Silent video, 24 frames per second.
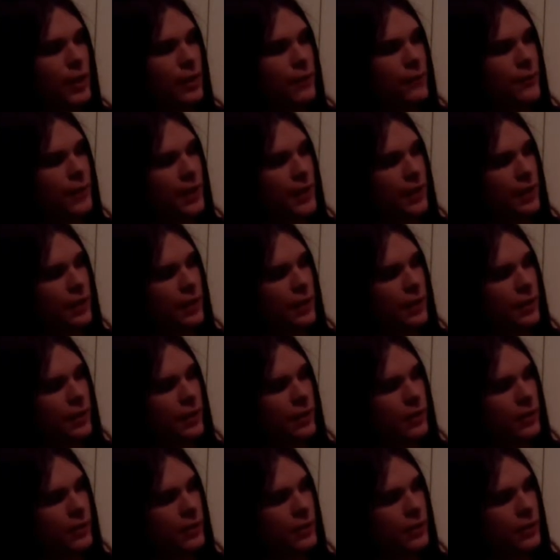ring finger,
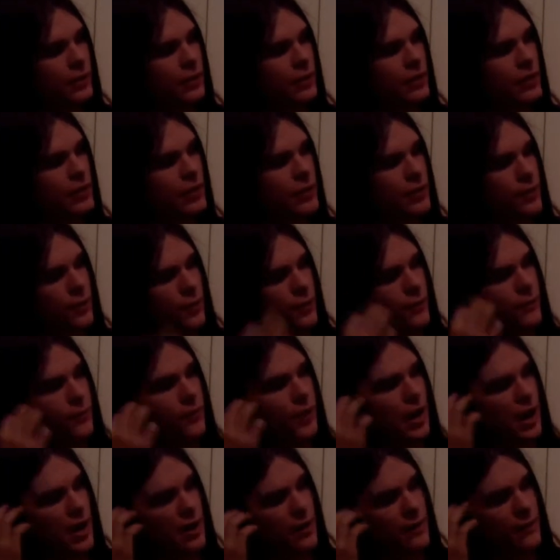3rd
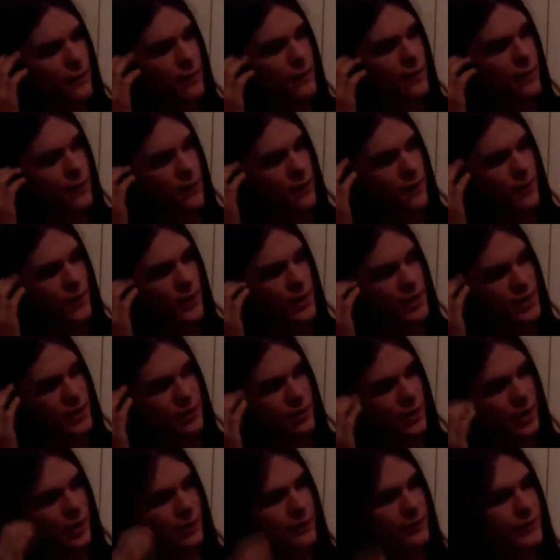fret, 5th
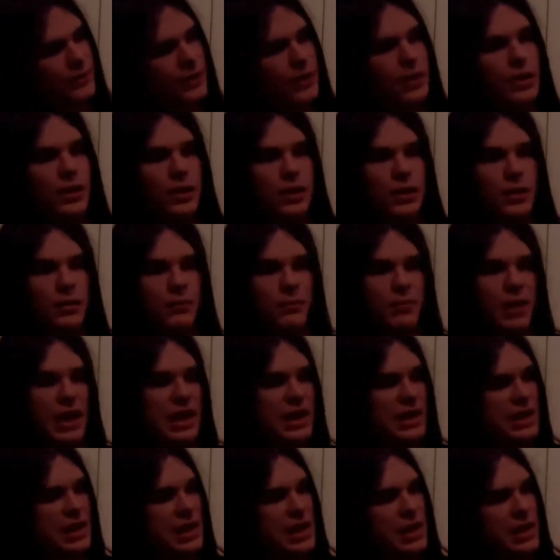string,
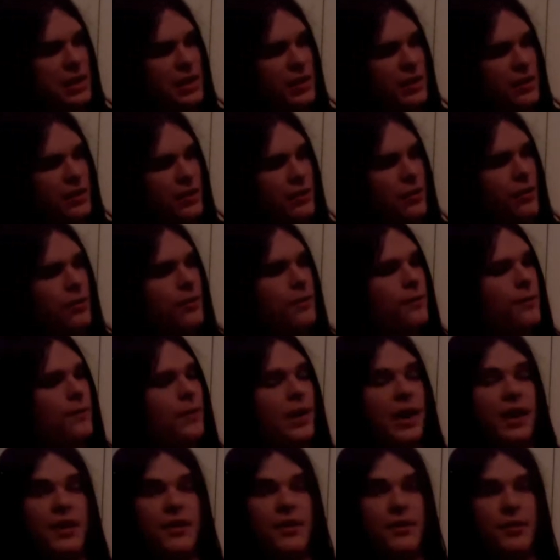pinky, 3rd
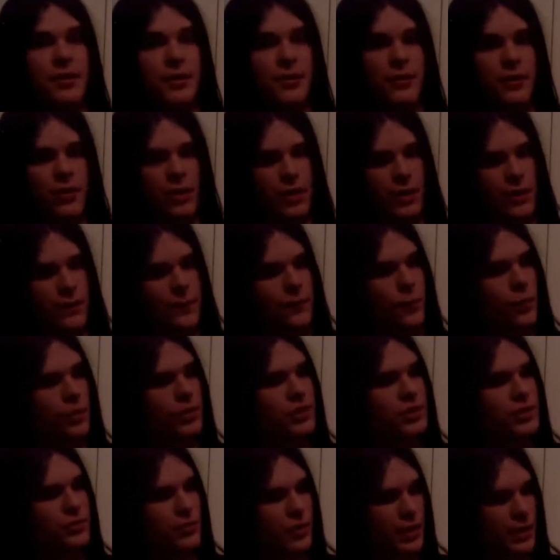fret,
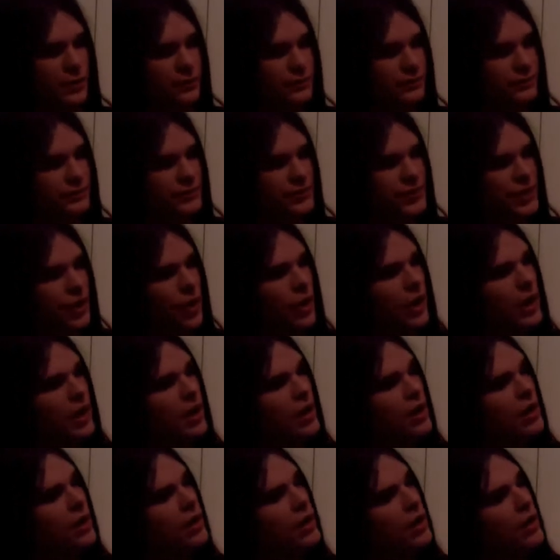4th string, sorry,
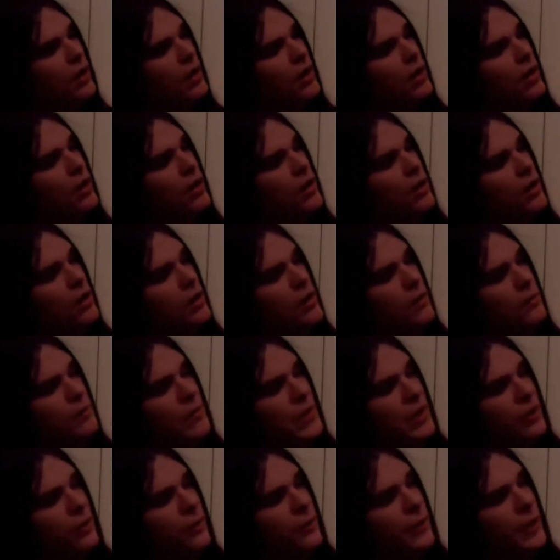
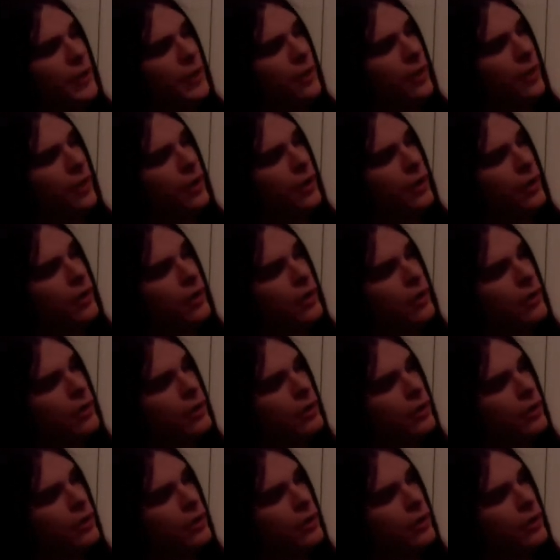middle finger,